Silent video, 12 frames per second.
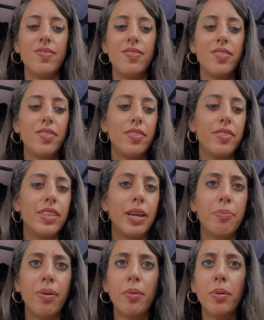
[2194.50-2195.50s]
they
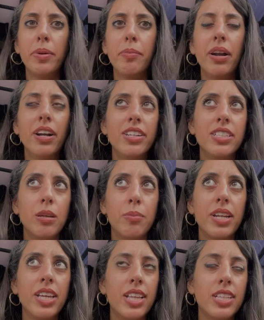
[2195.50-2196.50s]
probably marry somebody
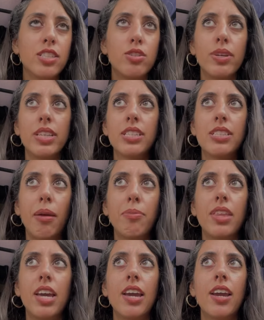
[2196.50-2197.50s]
that's doing the same
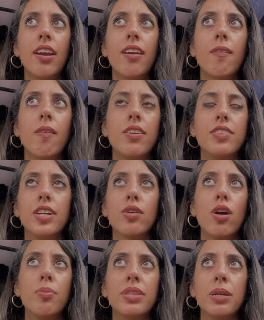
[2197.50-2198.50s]
thing, they grow up and they
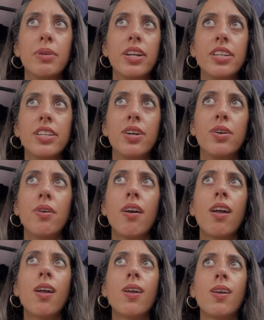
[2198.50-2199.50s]
marry,
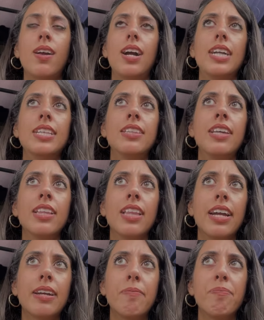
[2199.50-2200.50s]
and then they like
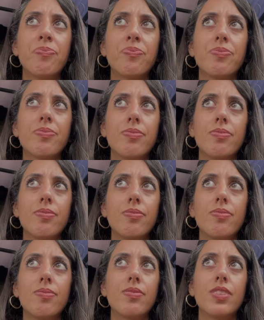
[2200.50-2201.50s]

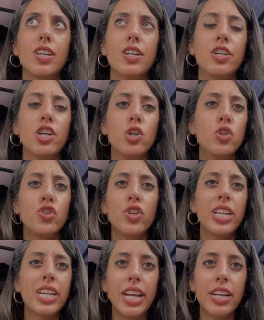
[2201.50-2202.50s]
go drinking
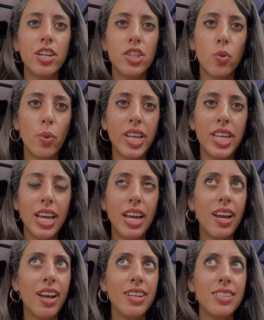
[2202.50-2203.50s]
on the
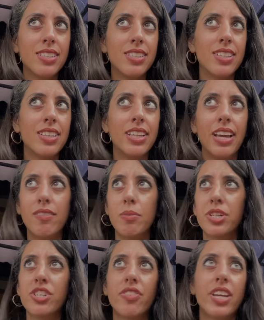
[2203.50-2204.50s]
weekends, and then they have a bunch of
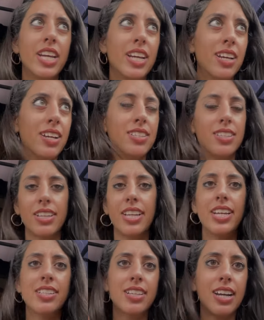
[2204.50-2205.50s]
kids, and the kids
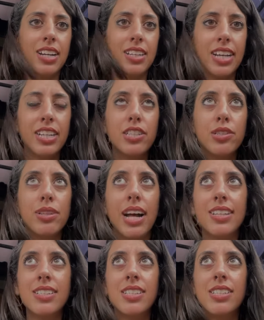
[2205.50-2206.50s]
kind of like do that
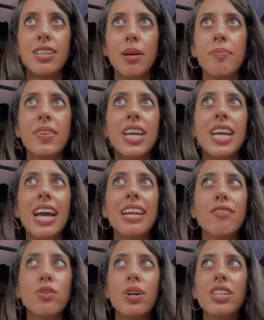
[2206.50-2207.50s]
system, and everyone
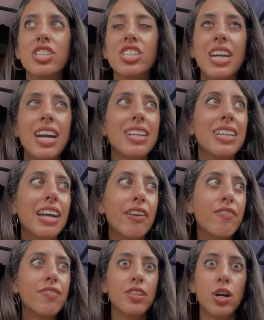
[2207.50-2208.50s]
just kind of like
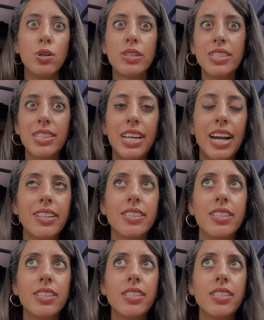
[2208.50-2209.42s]
flows in that system